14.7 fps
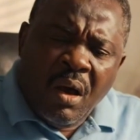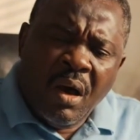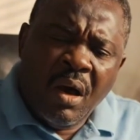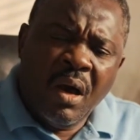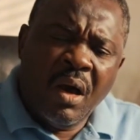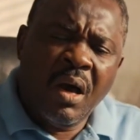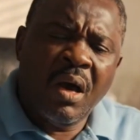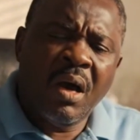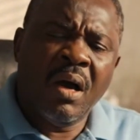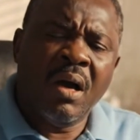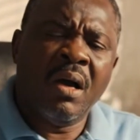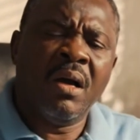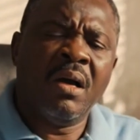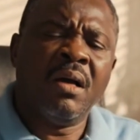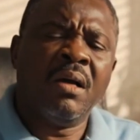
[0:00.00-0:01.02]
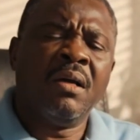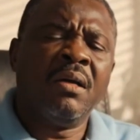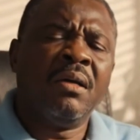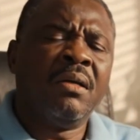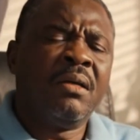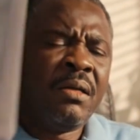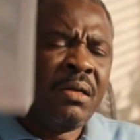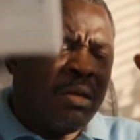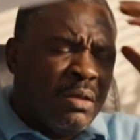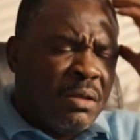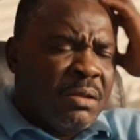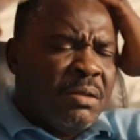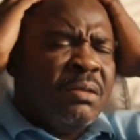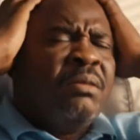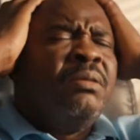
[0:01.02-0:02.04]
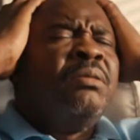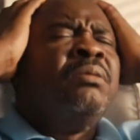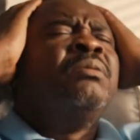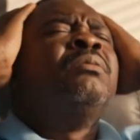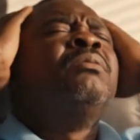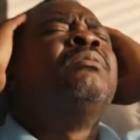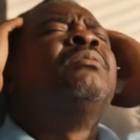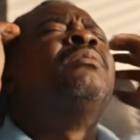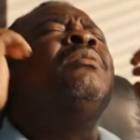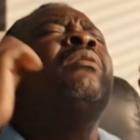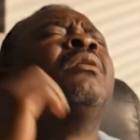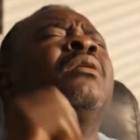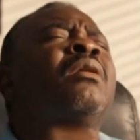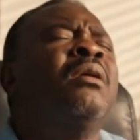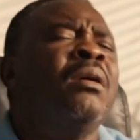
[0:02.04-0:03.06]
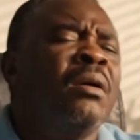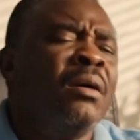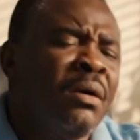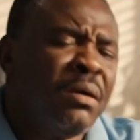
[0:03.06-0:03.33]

that because the FDA had approved his product in the United